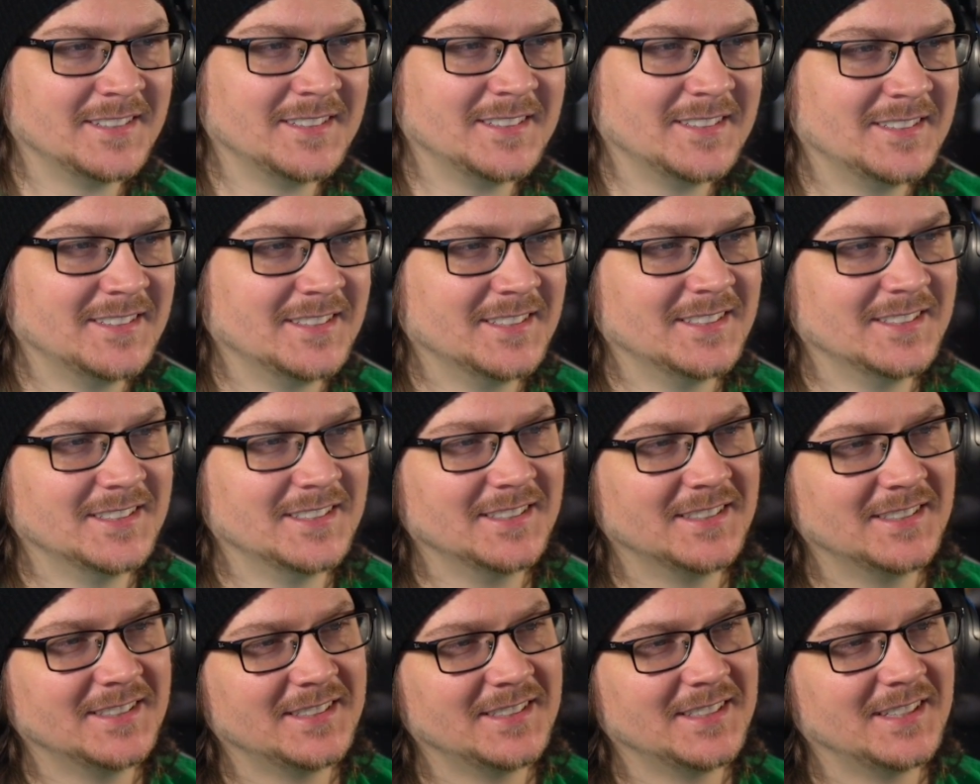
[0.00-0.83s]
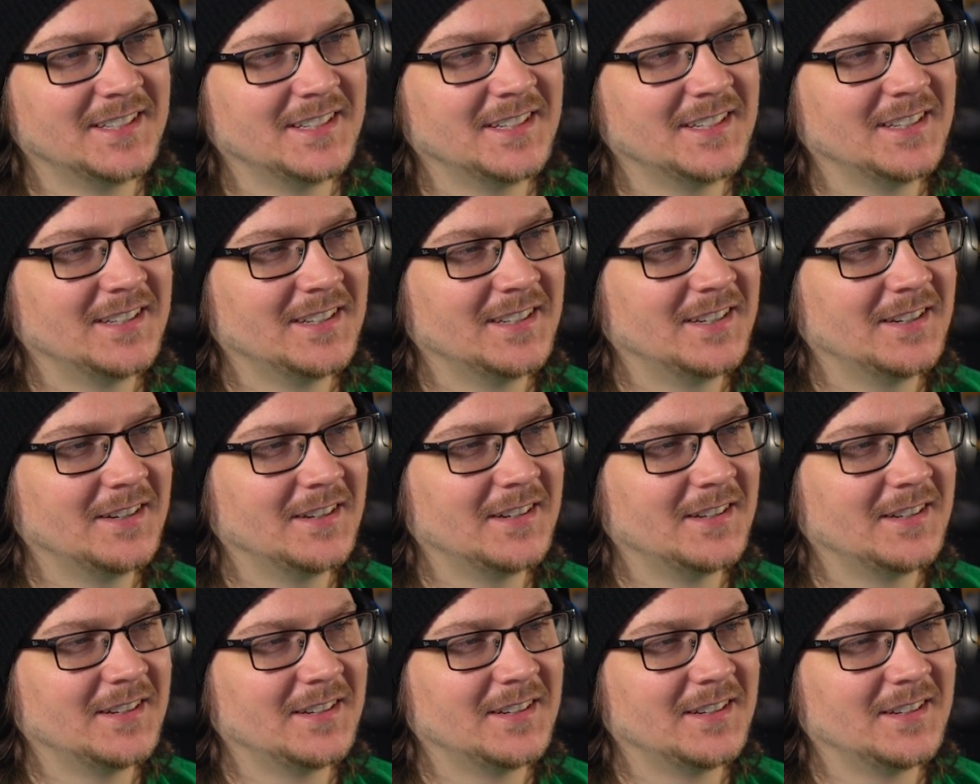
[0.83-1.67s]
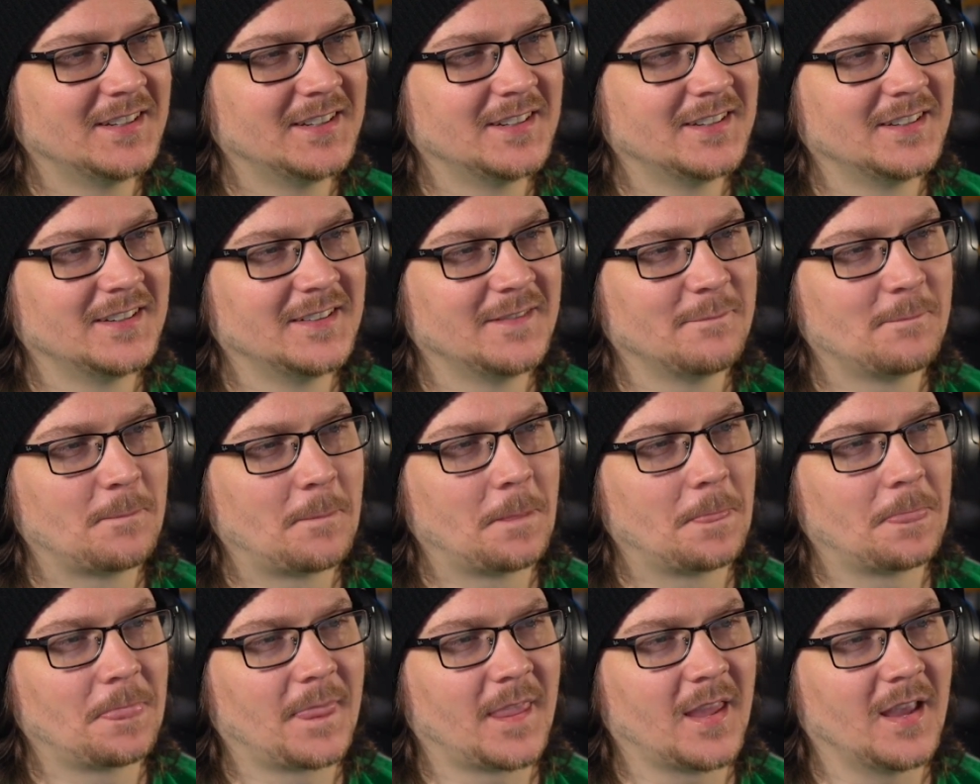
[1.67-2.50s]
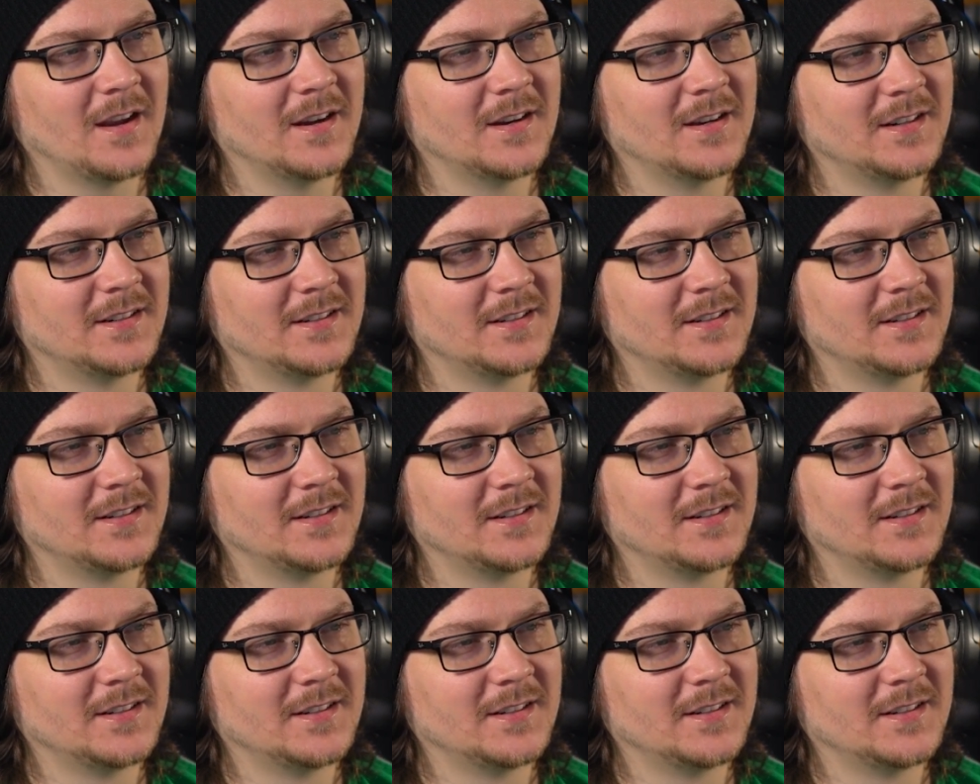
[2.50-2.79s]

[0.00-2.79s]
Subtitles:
No one is speaking in this clip.